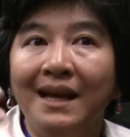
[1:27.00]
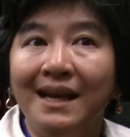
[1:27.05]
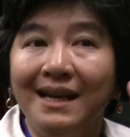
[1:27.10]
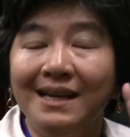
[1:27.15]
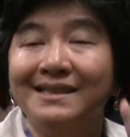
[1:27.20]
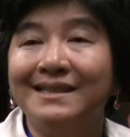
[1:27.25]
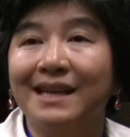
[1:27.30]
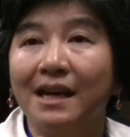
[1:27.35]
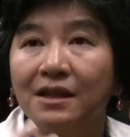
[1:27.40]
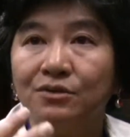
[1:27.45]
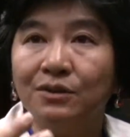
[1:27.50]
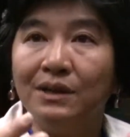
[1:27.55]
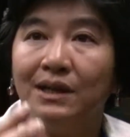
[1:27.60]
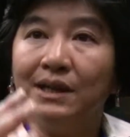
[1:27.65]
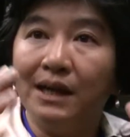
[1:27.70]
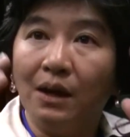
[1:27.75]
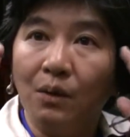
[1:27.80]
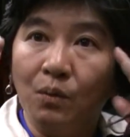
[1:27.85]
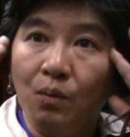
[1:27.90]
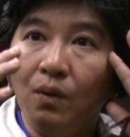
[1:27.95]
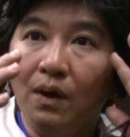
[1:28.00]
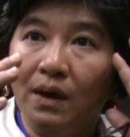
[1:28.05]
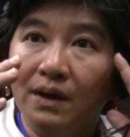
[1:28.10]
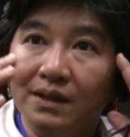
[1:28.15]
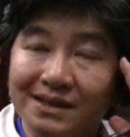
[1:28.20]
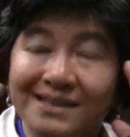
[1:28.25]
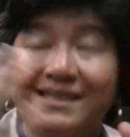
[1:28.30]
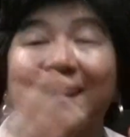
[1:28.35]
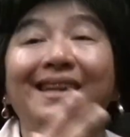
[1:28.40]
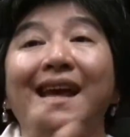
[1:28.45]
it's actually, a,
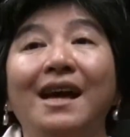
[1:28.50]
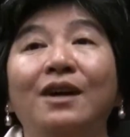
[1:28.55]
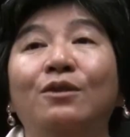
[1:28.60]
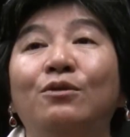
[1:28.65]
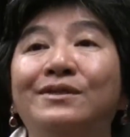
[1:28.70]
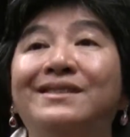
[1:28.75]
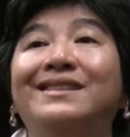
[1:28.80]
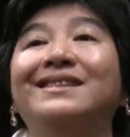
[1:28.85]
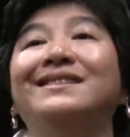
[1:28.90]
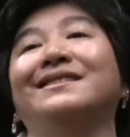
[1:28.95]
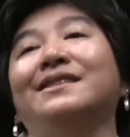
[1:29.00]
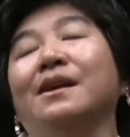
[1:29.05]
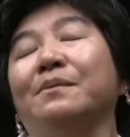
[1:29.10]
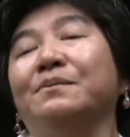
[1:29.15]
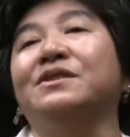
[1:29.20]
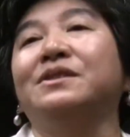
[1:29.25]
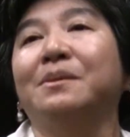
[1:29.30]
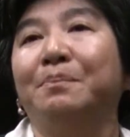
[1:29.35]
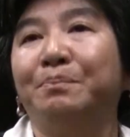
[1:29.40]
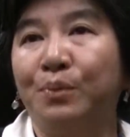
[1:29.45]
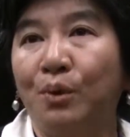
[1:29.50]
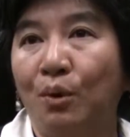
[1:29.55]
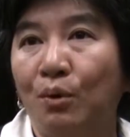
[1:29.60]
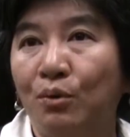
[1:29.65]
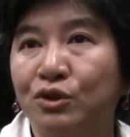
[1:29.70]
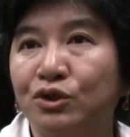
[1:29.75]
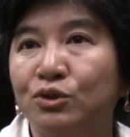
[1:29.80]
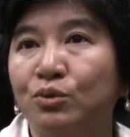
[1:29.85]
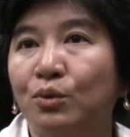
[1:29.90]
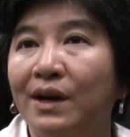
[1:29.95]
it's an ecosystems
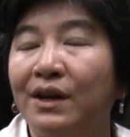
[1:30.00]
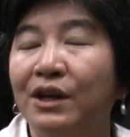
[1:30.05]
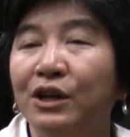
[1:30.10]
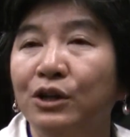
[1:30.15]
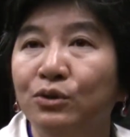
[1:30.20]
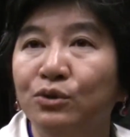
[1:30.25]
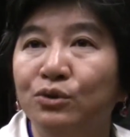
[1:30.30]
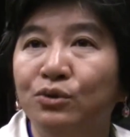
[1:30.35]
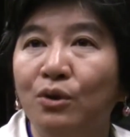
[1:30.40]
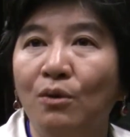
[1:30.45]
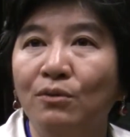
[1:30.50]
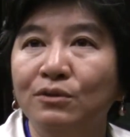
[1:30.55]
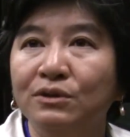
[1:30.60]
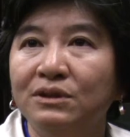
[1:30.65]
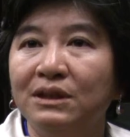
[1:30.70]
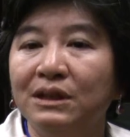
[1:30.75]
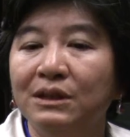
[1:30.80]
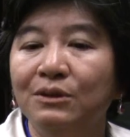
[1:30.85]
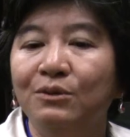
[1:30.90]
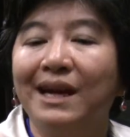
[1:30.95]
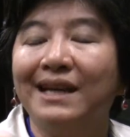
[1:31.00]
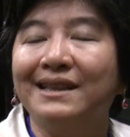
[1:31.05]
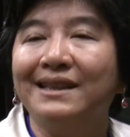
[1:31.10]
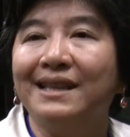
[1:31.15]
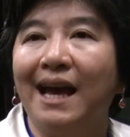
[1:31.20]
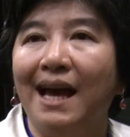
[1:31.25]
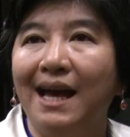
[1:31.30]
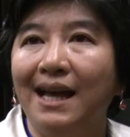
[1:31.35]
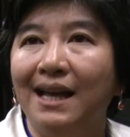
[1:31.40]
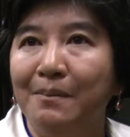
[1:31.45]
approach where you don't look at
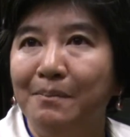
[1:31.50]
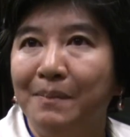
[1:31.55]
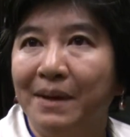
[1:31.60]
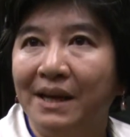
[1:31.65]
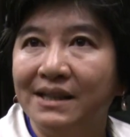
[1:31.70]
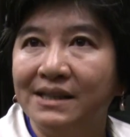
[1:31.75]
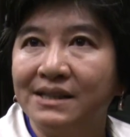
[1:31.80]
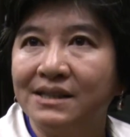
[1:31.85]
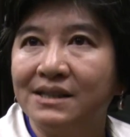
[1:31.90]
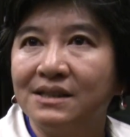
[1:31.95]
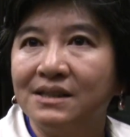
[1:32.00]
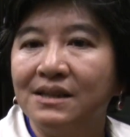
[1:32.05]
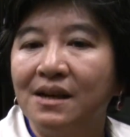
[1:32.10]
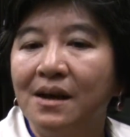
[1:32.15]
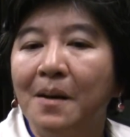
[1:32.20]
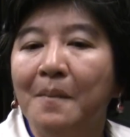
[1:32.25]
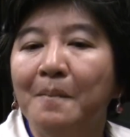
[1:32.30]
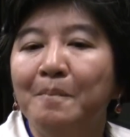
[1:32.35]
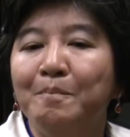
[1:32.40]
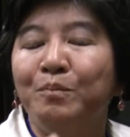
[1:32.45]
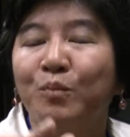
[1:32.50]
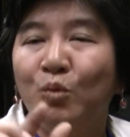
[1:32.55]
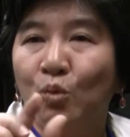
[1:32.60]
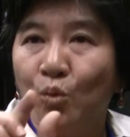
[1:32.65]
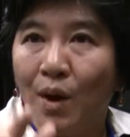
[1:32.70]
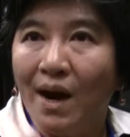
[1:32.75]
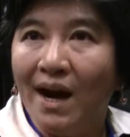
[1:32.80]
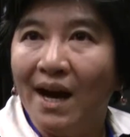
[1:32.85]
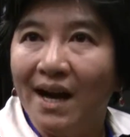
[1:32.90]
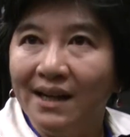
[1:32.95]
the elements
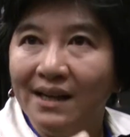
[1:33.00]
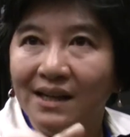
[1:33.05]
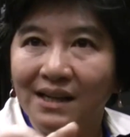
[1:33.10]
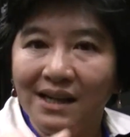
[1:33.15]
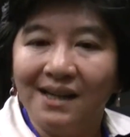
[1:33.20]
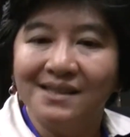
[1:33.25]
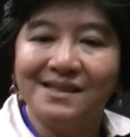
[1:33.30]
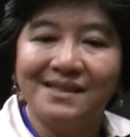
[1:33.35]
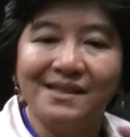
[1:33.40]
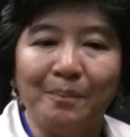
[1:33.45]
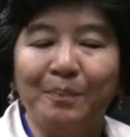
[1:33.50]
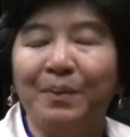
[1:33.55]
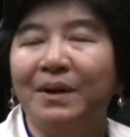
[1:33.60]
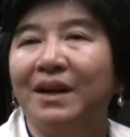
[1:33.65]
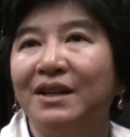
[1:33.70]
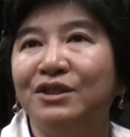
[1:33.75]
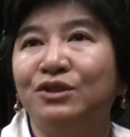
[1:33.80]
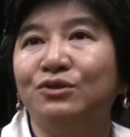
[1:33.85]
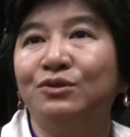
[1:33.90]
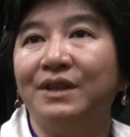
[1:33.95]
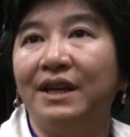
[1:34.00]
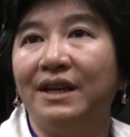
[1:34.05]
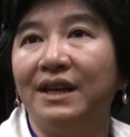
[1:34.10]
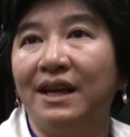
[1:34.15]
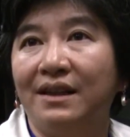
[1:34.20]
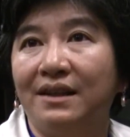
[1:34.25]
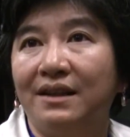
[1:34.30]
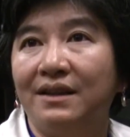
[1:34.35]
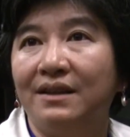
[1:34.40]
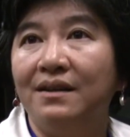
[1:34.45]
one as separate to the
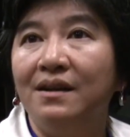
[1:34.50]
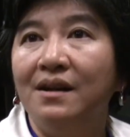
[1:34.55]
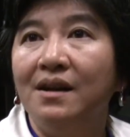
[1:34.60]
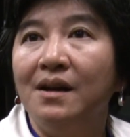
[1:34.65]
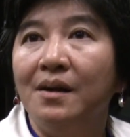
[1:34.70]
other.